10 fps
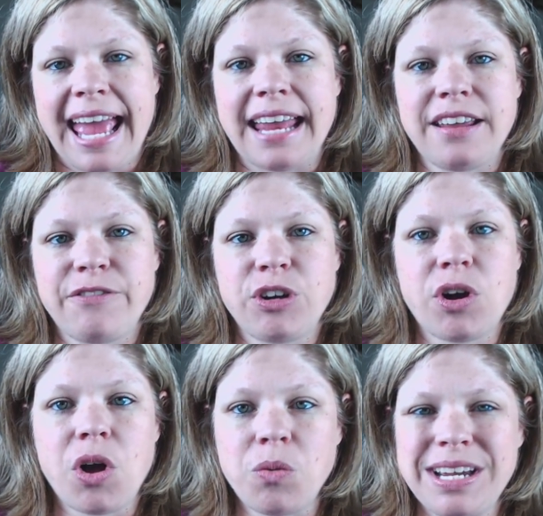And if
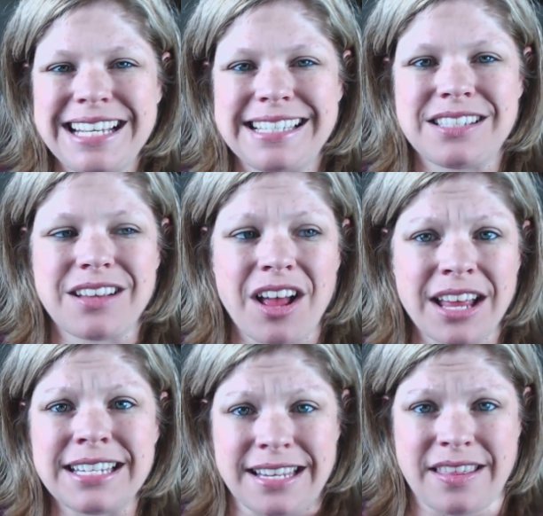you're always
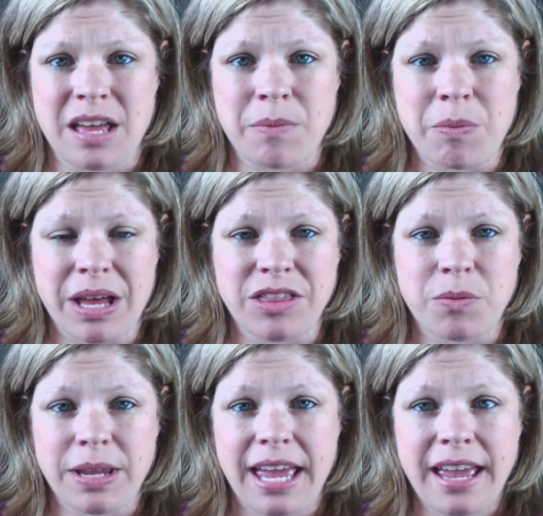on to them about
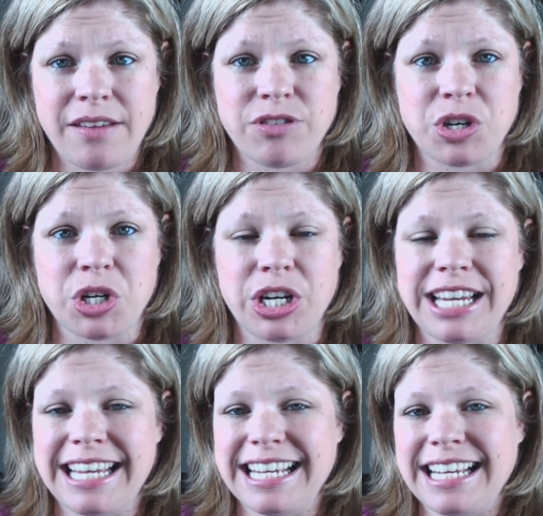their
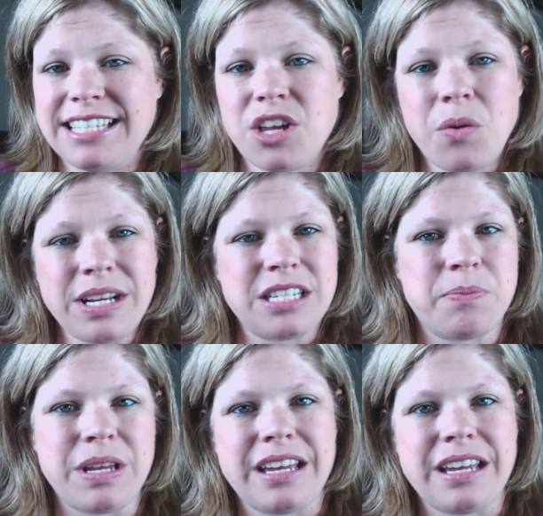behavior, it's going to